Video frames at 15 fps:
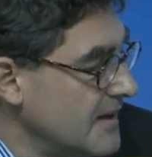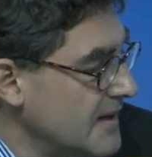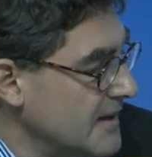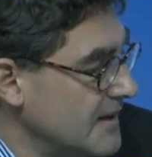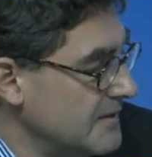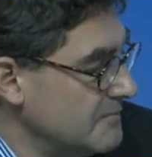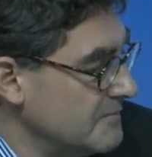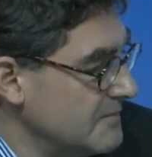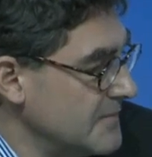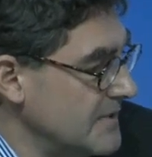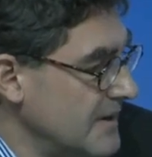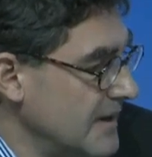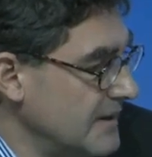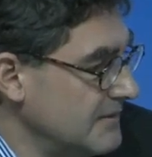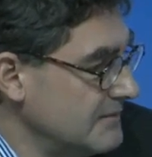um,
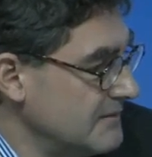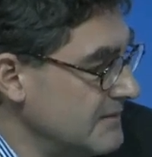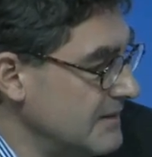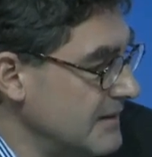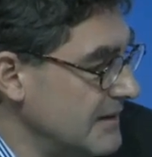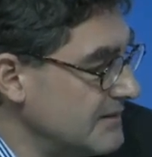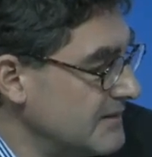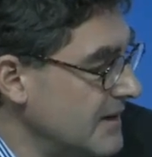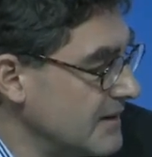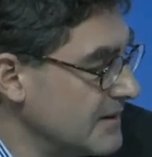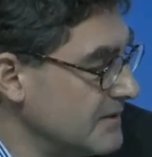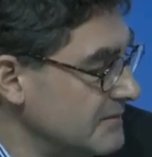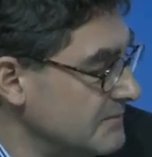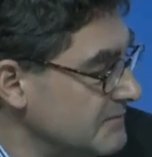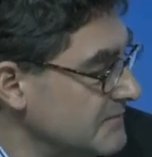in
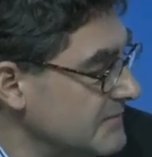internal